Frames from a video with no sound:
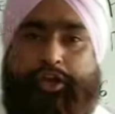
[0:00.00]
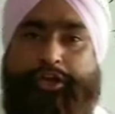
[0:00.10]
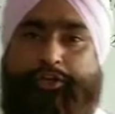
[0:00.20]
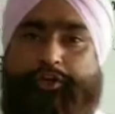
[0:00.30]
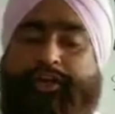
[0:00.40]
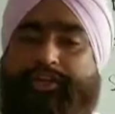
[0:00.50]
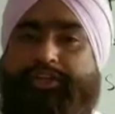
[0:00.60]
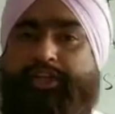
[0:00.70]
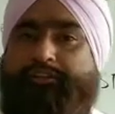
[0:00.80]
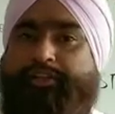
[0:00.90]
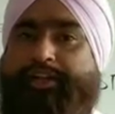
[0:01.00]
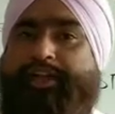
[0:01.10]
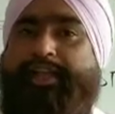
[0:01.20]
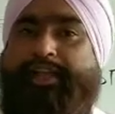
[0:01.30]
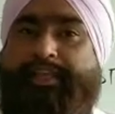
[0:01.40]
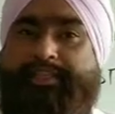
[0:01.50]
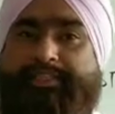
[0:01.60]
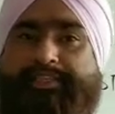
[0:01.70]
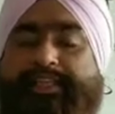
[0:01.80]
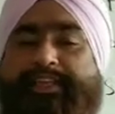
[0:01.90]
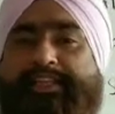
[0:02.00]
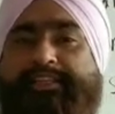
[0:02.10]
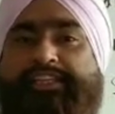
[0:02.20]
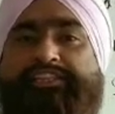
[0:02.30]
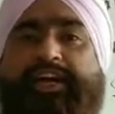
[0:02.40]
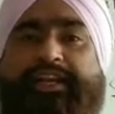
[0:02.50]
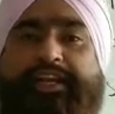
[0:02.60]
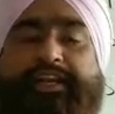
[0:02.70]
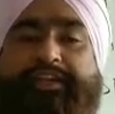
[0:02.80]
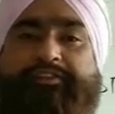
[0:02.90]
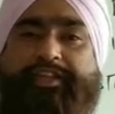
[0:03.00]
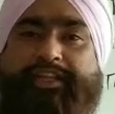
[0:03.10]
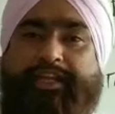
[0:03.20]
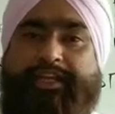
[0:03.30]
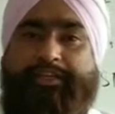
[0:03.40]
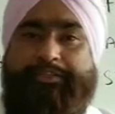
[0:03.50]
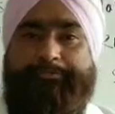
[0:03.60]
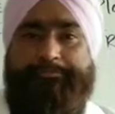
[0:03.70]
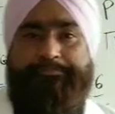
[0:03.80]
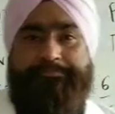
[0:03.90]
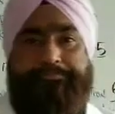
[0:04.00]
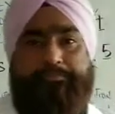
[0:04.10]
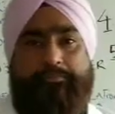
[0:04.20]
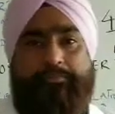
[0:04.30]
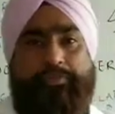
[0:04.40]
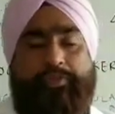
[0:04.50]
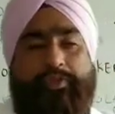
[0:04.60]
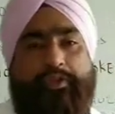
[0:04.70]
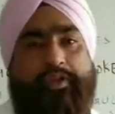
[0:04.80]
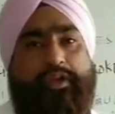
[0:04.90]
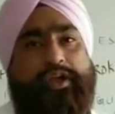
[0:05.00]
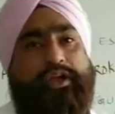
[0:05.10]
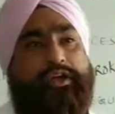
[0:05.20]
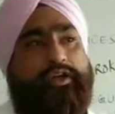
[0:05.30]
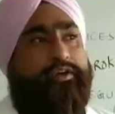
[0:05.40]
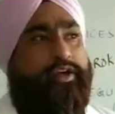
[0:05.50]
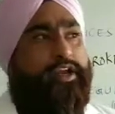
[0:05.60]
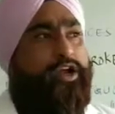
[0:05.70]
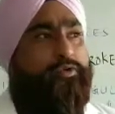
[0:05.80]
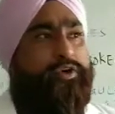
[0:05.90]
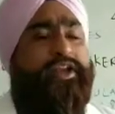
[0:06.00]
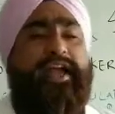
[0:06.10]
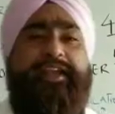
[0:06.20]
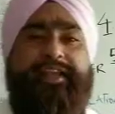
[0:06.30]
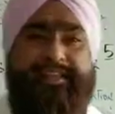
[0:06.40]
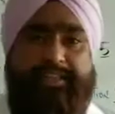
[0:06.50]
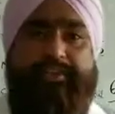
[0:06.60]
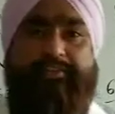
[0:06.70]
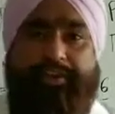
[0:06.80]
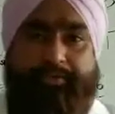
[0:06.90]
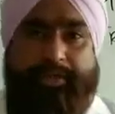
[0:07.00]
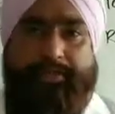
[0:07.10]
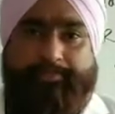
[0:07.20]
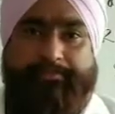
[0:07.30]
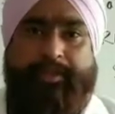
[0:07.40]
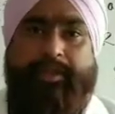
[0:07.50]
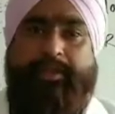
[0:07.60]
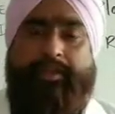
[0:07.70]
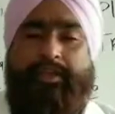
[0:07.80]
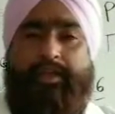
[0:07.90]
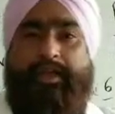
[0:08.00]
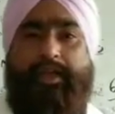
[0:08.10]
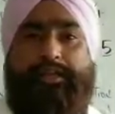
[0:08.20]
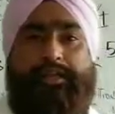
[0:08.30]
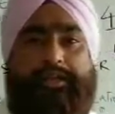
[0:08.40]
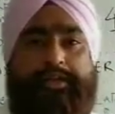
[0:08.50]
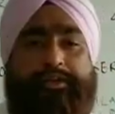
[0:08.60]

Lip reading: Introduction of the trading is, it is started with the around 1971, and